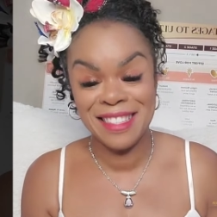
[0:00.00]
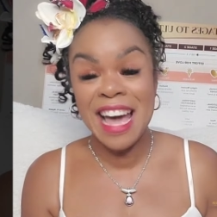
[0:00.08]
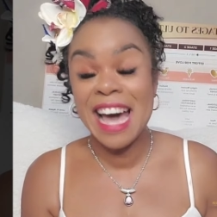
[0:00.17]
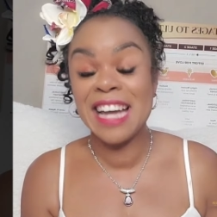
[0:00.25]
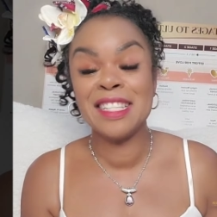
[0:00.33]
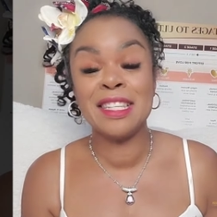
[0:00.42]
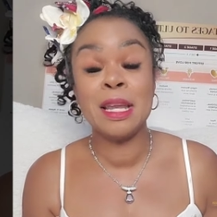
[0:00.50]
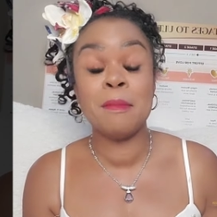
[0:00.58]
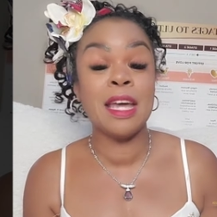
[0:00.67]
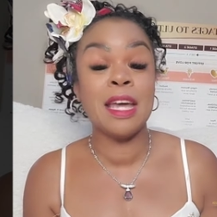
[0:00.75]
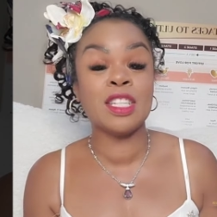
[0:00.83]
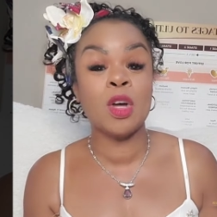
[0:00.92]
I just need a
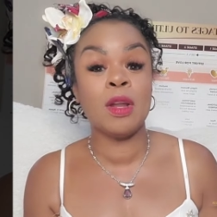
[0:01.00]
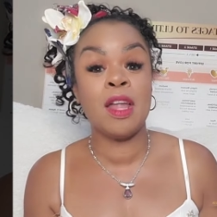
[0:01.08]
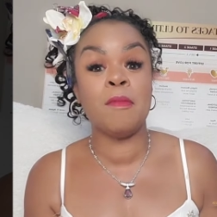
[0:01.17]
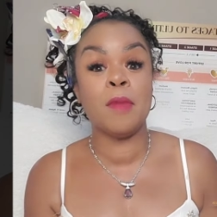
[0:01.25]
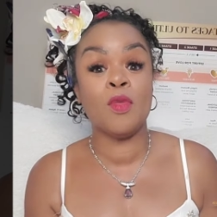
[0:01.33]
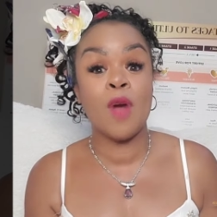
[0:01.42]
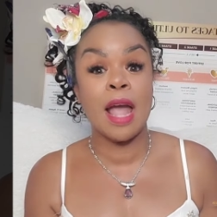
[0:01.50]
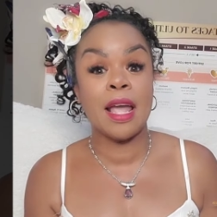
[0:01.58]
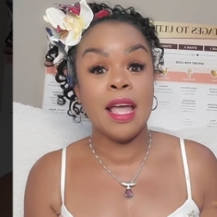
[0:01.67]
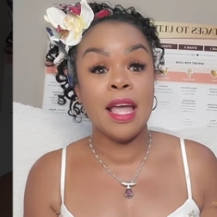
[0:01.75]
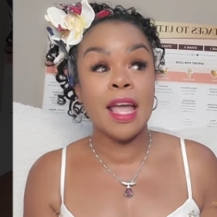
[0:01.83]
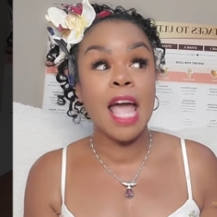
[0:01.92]
man that's gonna love me right.
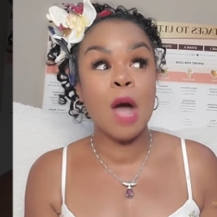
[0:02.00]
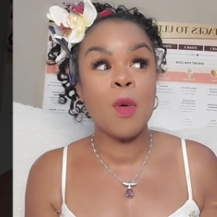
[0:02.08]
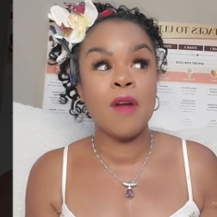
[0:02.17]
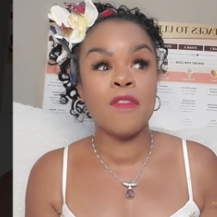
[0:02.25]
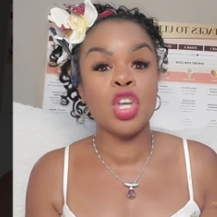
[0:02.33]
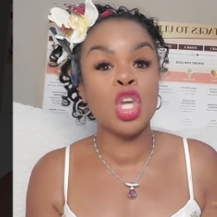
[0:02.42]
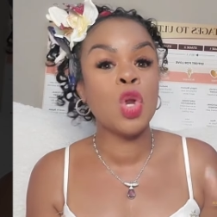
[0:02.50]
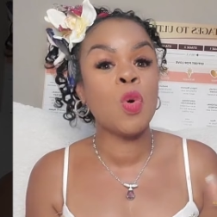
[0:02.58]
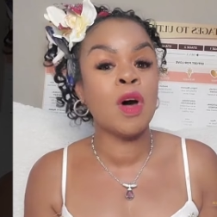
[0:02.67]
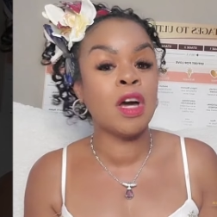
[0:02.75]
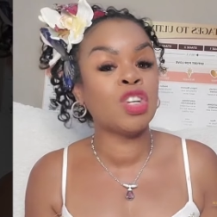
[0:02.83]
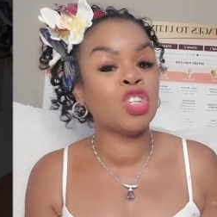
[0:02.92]
However, you don't
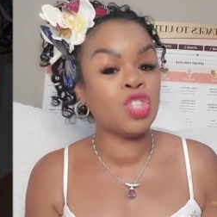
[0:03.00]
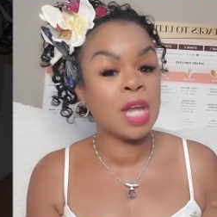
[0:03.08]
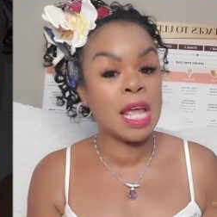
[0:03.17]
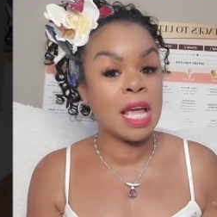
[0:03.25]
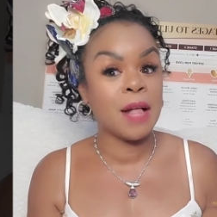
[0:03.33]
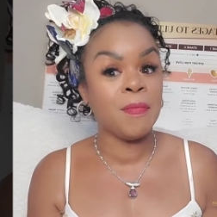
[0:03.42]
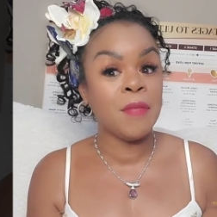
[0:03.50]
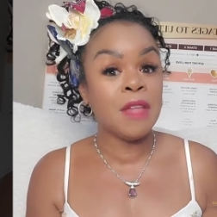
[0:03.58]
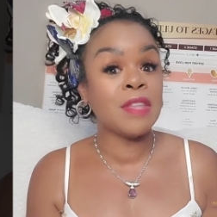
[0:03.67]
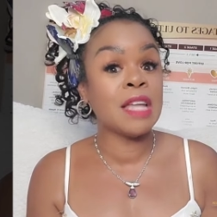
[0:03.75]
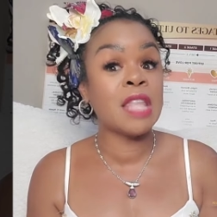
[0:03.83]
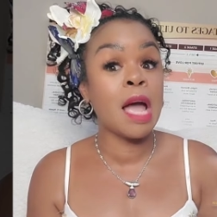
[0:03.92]
understand
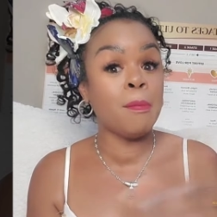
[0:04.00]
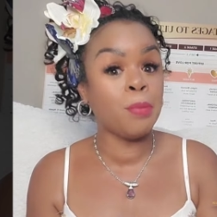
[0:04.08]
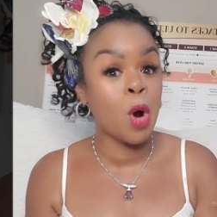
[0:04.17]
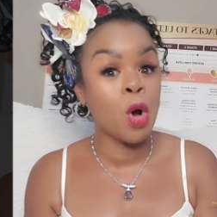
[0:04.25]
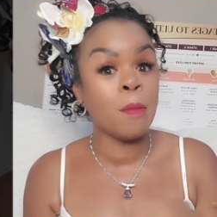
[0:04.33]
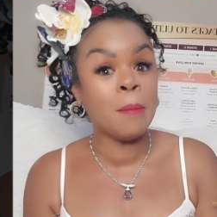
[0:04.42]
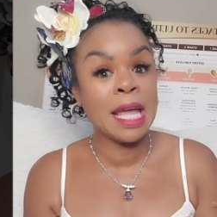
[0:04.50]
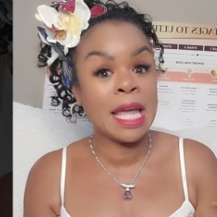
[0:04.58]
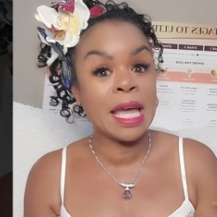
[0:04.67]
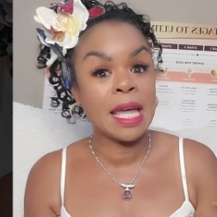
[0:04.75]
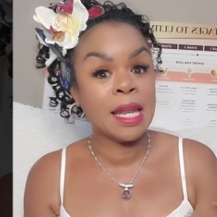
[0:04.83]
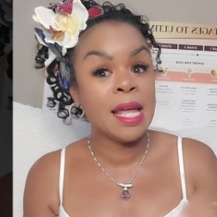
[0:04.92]
that broke
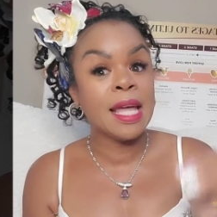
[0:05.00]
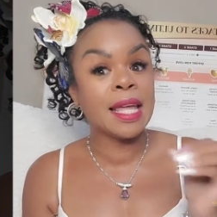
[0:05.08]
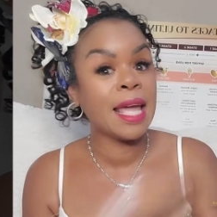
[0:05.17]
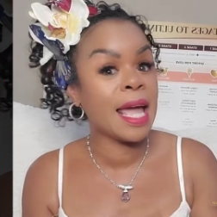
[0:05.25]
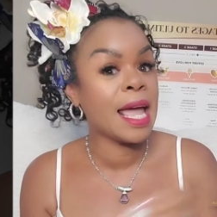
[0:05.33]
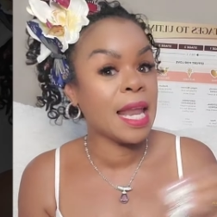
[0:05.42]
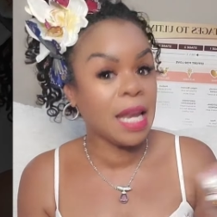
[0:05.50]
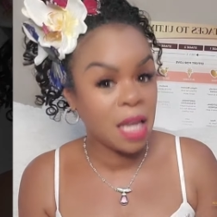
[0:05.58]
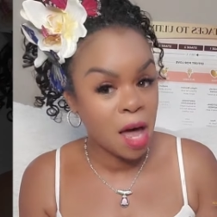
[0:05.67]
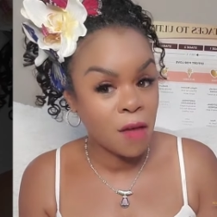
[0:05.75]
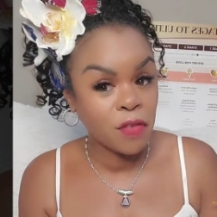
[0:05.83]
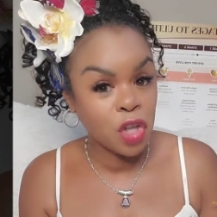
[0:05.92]
man can't
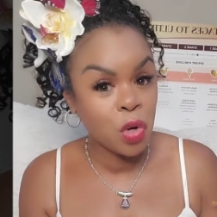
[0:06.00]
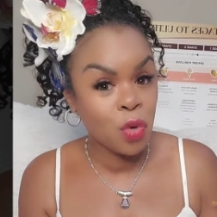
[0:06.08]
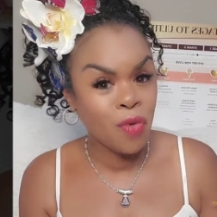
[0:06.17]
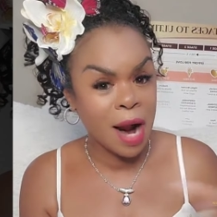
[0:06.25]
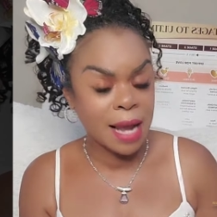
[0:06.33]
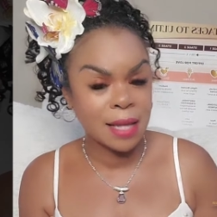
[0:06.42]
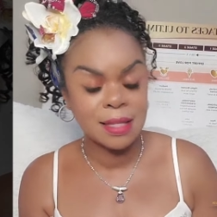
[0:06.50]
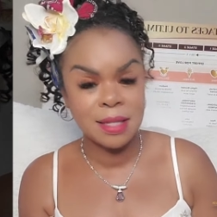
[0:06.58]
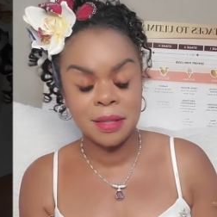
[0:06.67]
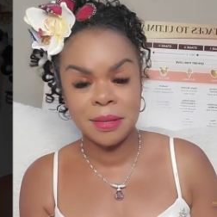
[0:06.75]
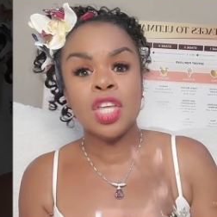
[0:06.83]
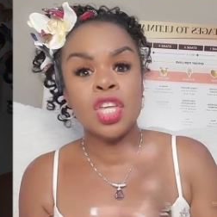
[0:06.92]
love you right.
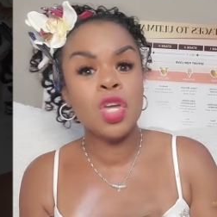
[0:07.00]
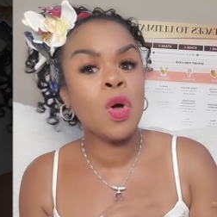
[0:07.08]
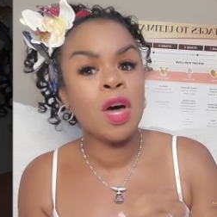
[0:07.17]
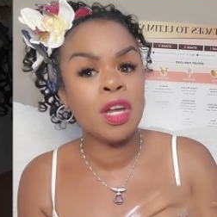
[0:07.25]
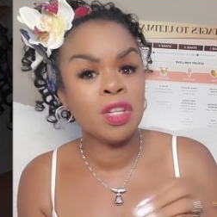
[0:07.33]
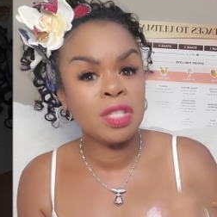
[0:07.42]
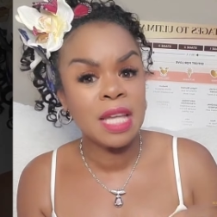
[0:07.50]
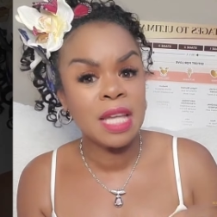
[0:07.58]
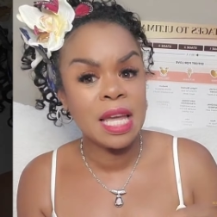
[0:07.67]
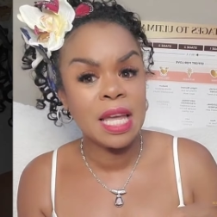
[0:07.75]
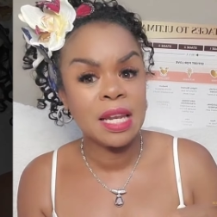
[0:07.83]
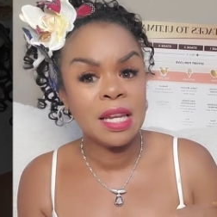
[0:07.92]
You don't
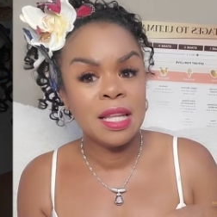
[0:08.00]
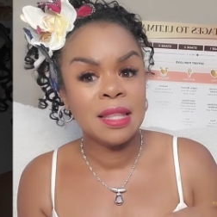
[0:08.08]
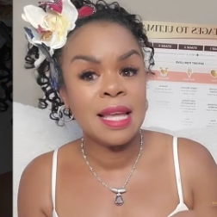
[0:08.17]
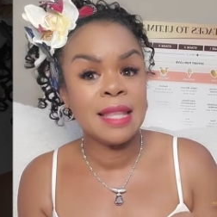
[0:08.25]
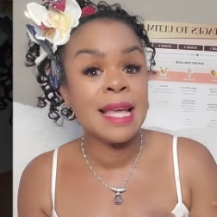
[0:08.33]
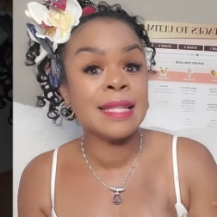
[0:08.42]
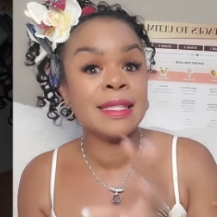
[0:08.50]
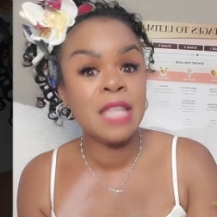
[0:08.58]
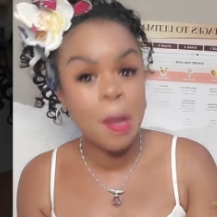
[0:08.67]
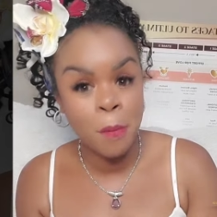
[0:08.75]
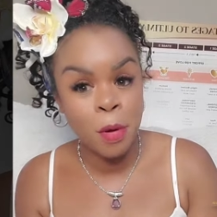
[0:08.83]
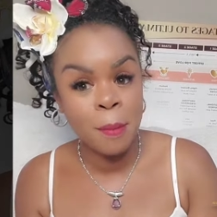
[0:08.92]
understand that
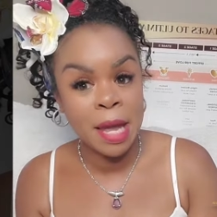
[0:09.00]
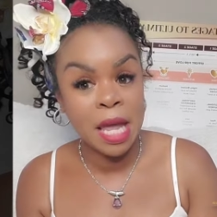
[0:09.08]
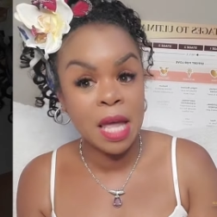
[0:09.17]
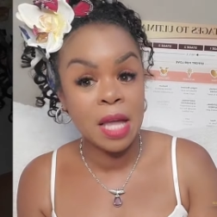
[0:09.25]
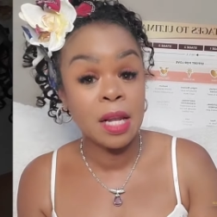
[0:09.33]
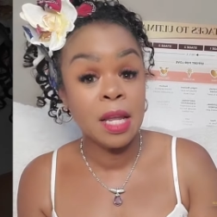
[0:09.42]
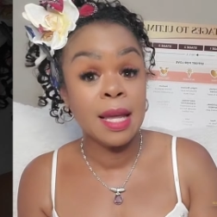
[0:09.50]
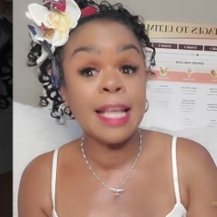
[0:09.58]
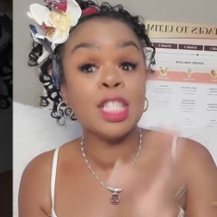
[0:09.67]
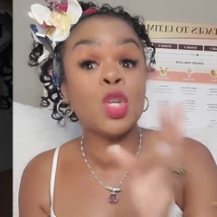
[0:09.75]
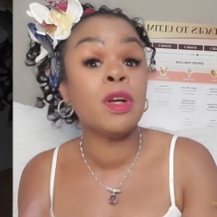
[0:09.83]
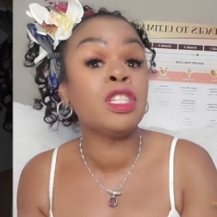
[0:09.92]
simple man
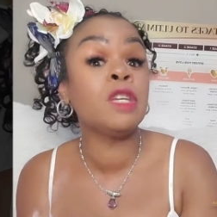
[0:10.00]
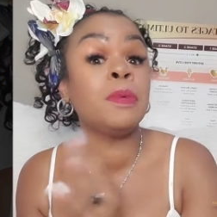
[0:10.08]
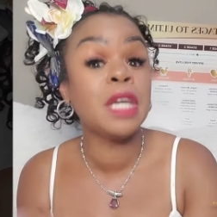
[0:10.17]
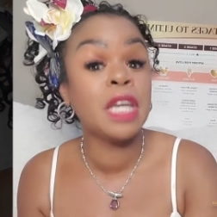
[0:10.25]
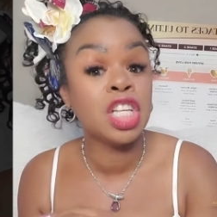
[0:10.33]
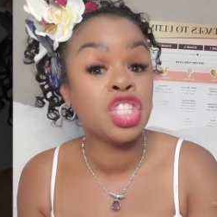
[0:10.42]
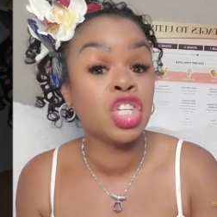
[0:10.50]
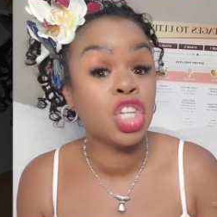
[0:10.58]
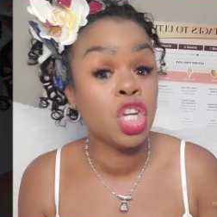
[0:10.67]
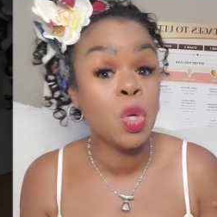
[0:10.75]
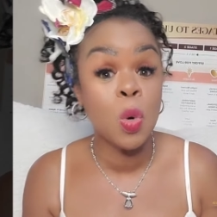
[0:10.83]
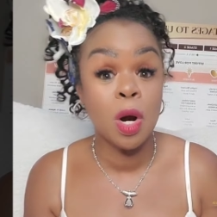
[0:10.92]
is going to be
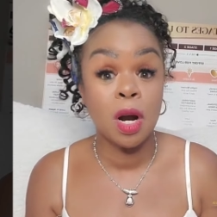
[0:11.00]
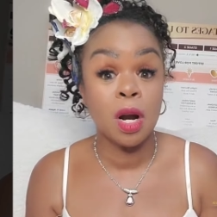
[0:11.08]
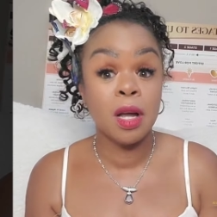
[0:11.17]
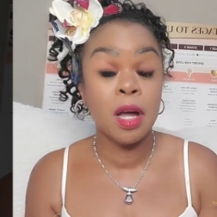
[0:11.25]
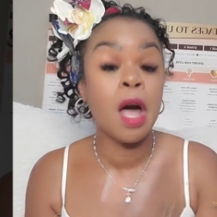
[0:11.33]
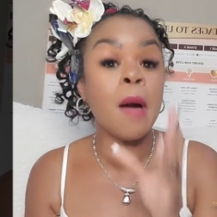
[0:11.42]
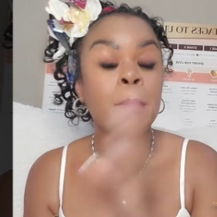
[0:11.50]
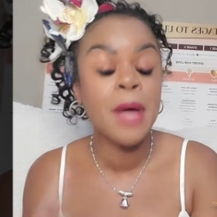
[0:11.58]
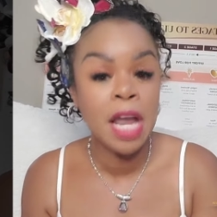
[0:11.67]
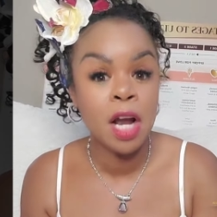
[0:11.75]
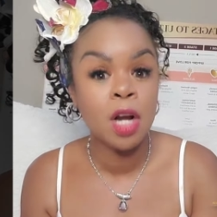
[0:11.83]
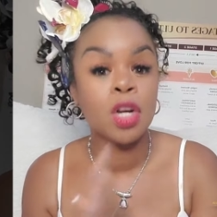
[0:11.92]
insecure
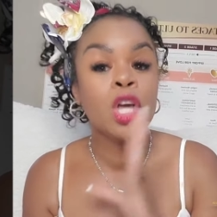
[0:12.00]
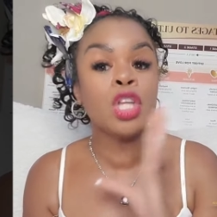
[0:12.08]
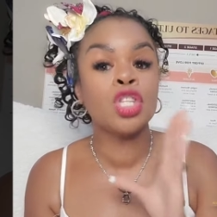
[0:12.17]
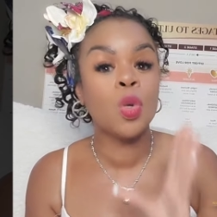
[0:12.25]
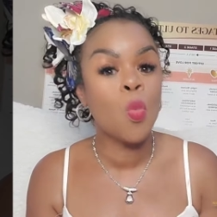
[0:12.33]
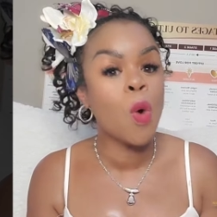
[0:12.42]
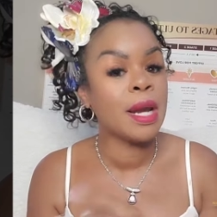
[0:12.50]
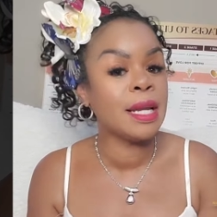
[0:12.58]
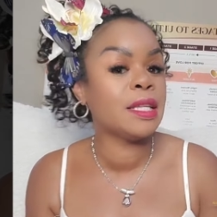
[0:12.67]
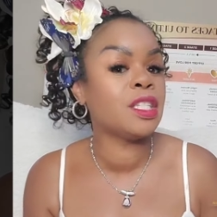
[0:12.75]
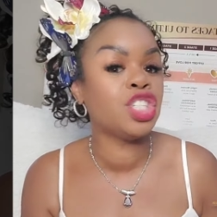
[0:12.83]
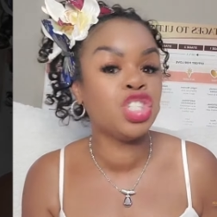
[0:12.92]
compared to what it
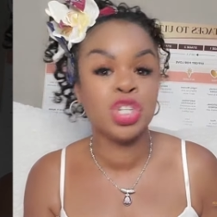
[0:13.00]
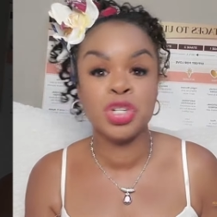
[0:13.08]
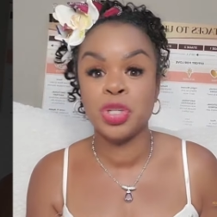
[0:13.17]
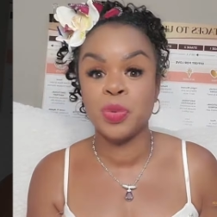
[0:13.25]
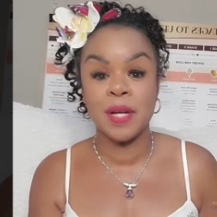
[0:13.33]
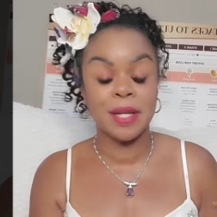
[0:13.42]
is that you're doing.